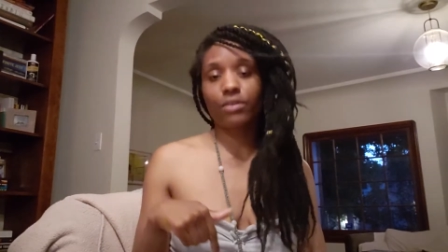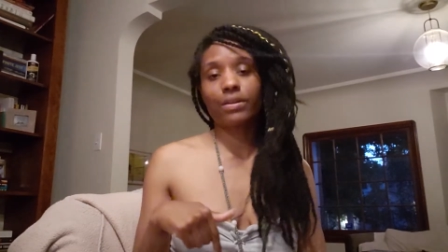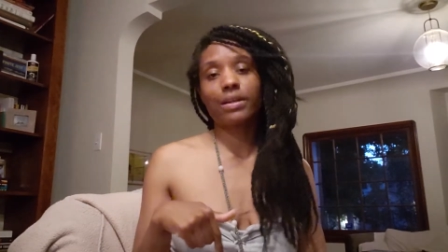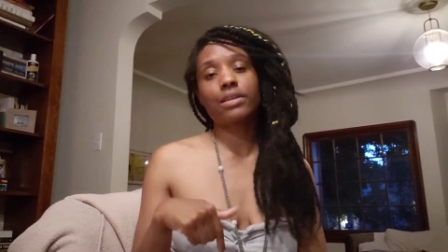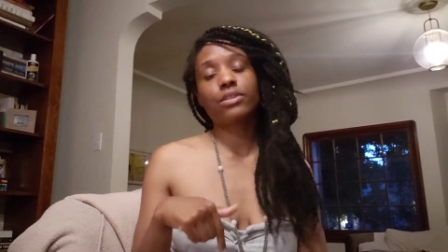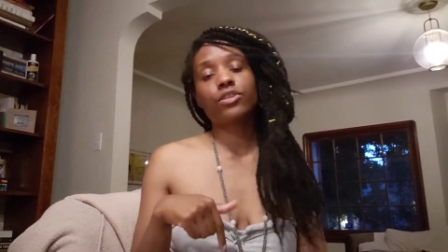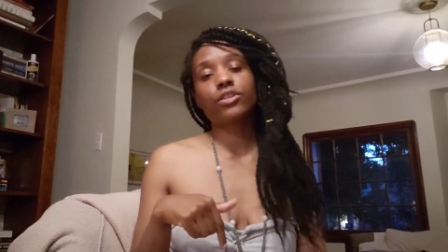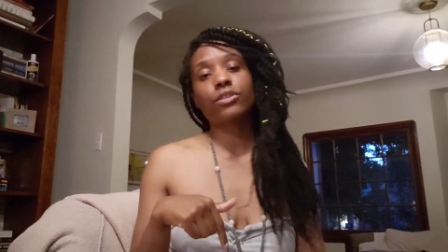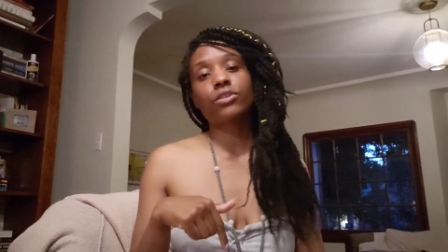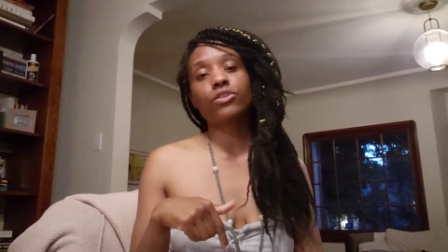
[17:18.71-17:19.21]

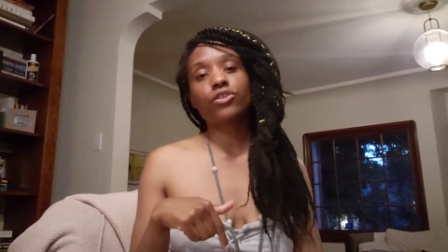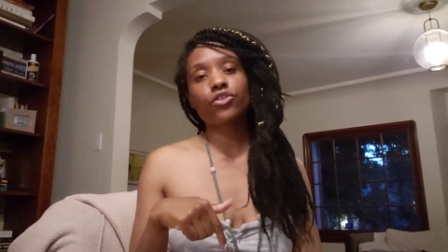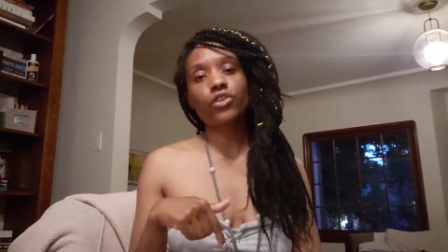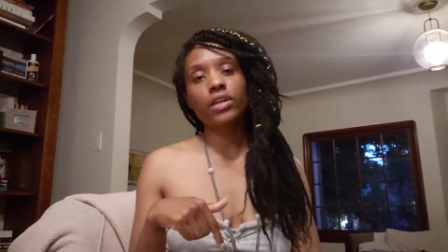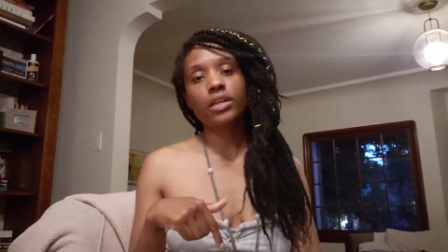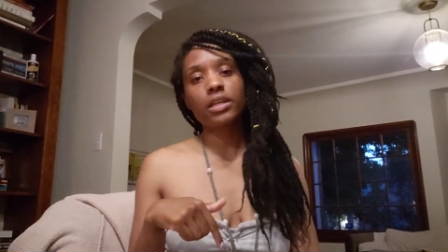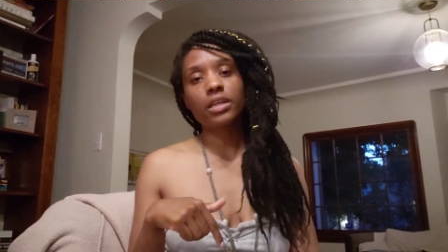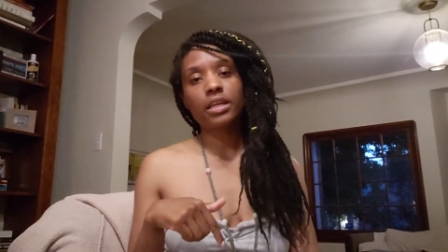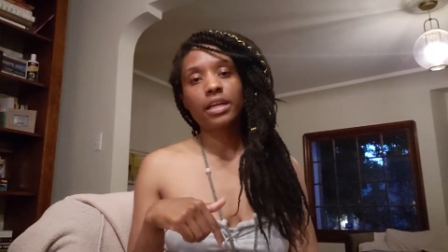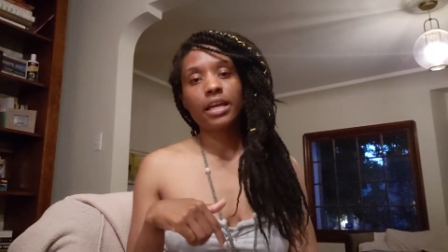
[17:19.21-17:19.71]

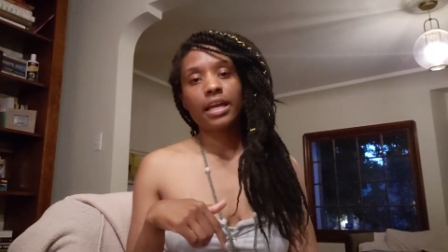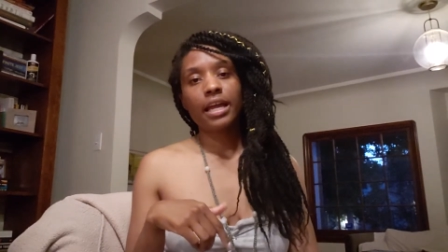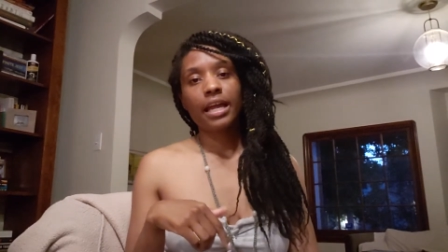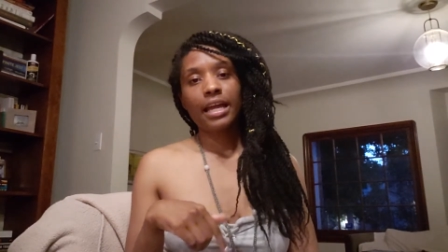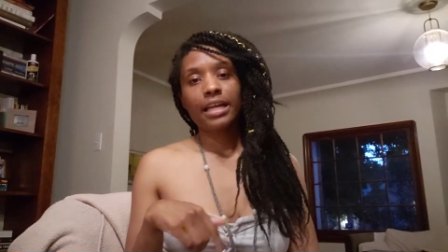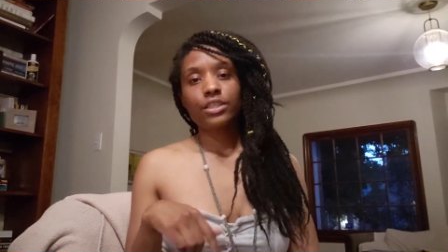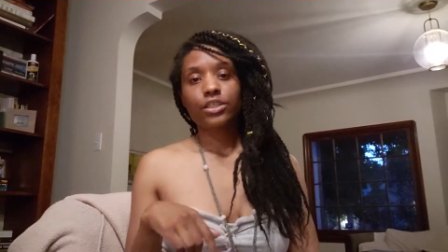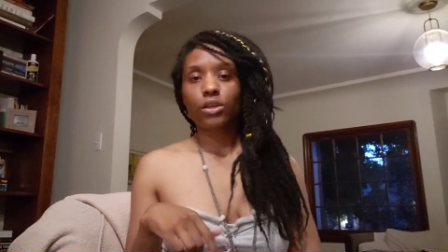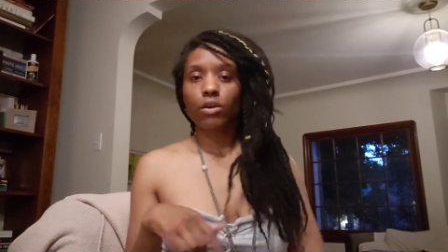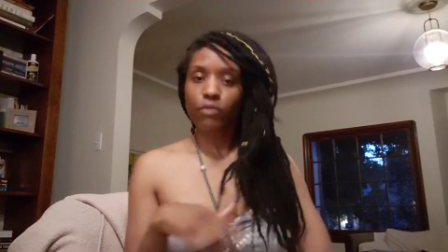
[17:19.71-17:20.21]
grandchildren.
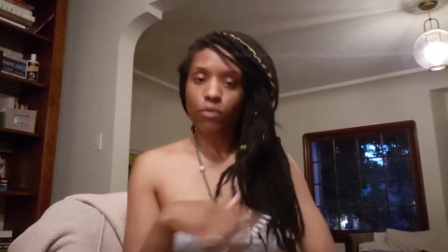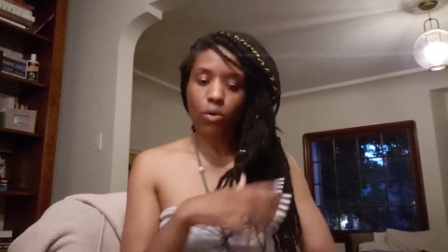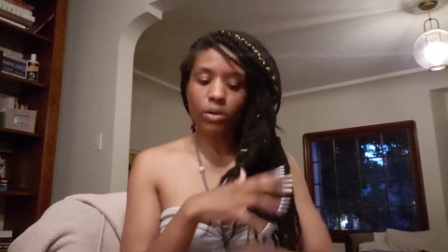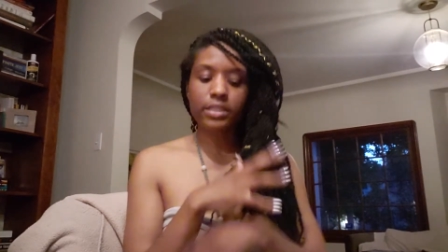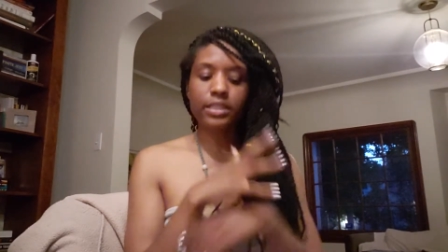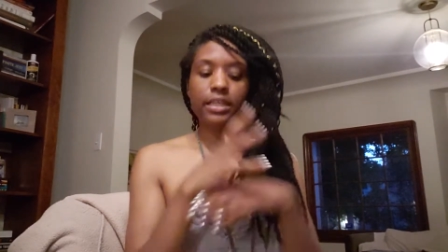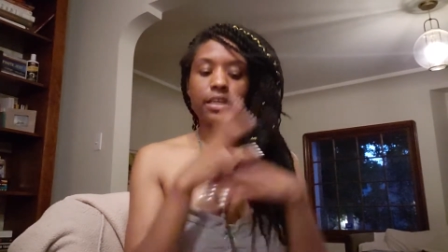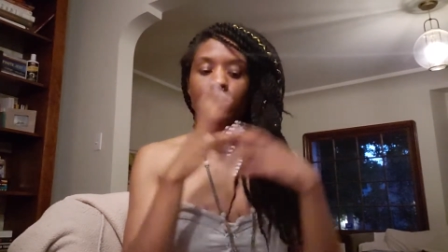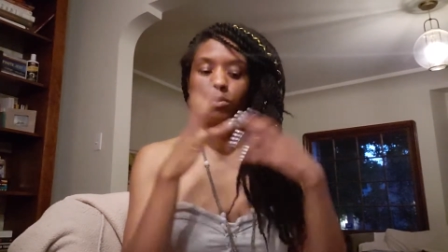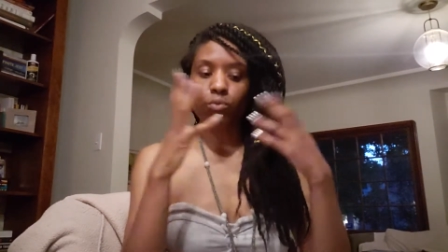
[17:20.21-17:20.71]
So of
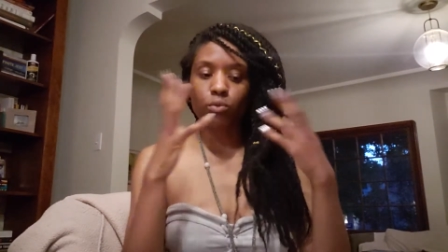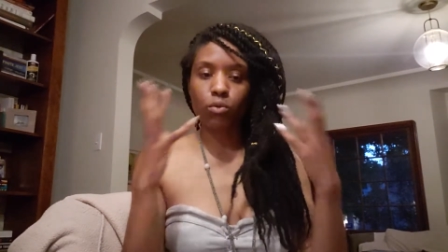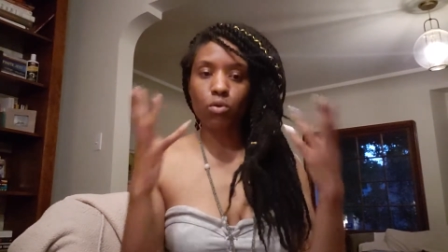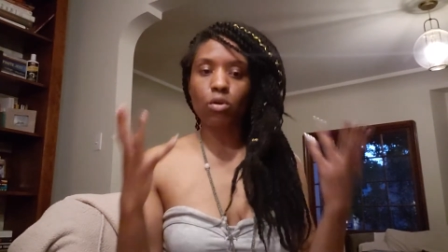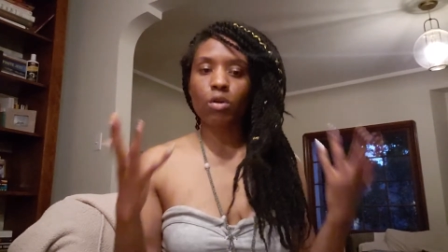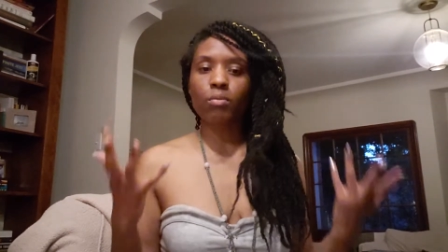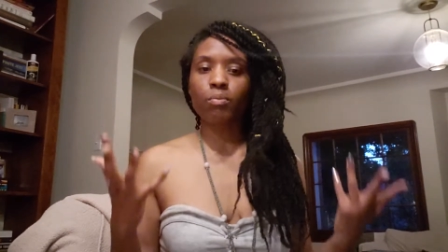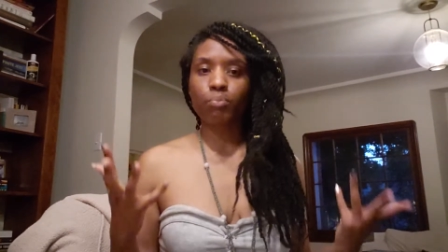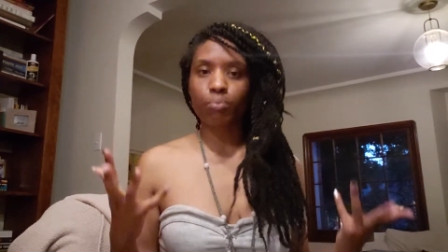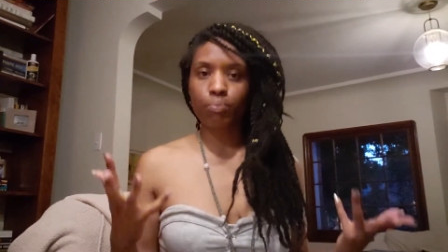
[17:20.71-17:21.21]
course it can
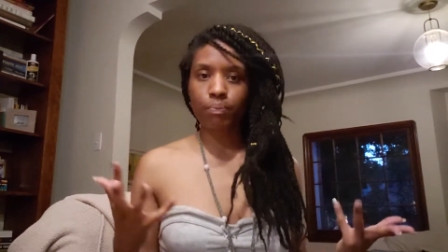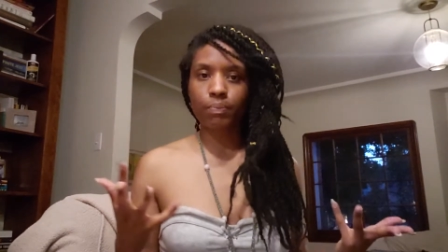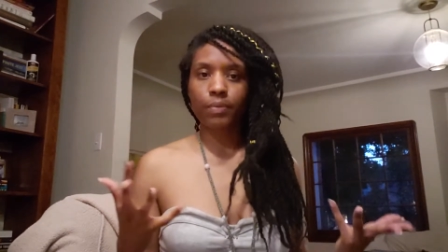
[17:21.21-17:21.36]
rule